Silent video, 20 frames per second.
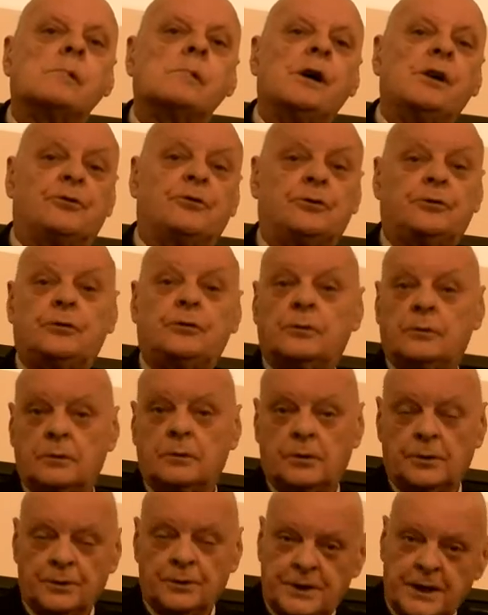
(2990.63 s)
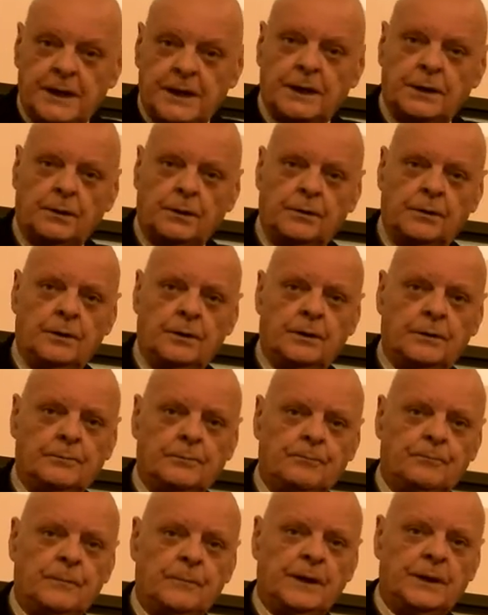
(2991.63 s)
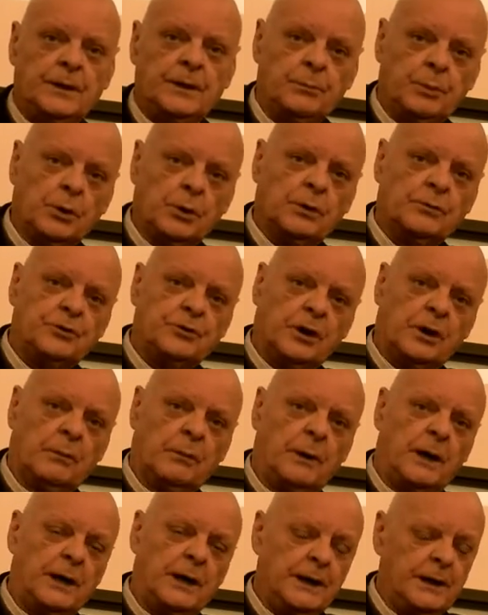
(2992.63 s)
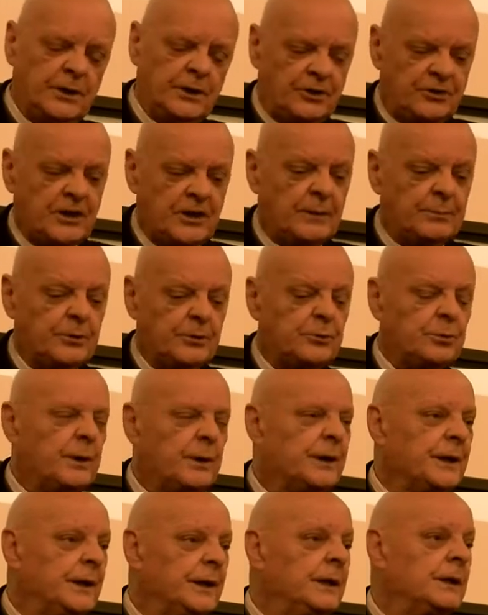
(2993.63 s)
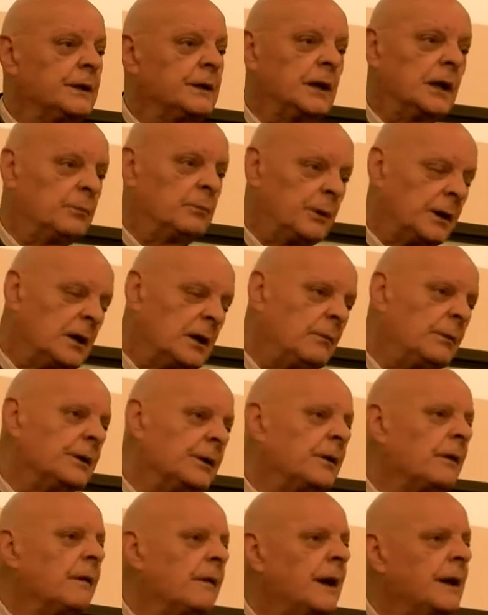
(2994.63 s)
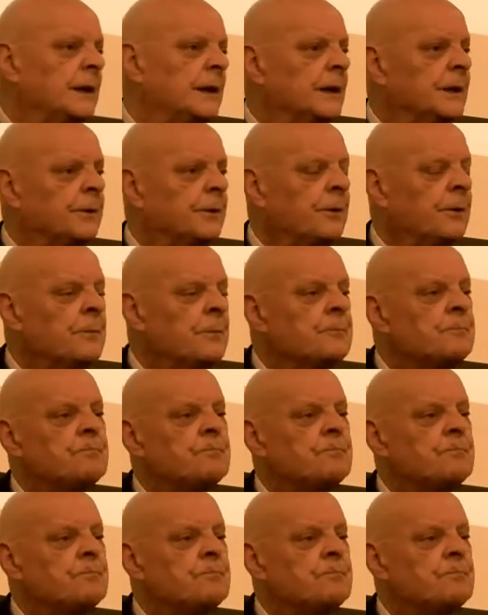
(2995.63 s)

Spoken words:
is contained in the book of Jeremiah, the chapter 28, and I'll be coming to that later.